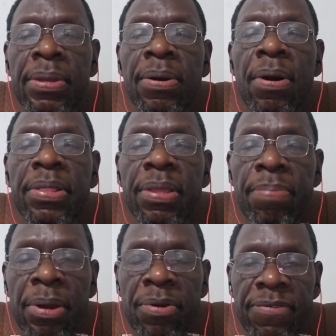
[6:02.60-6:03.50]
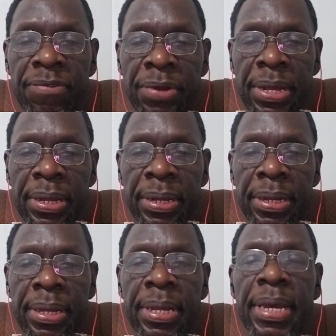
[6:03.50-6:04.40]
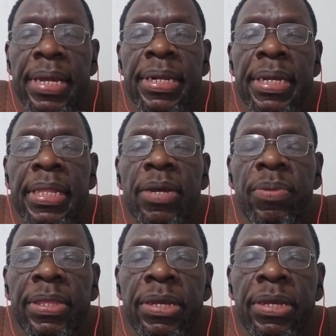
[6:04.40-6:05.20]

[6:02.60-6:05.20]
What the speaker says: on the periphery and dealing with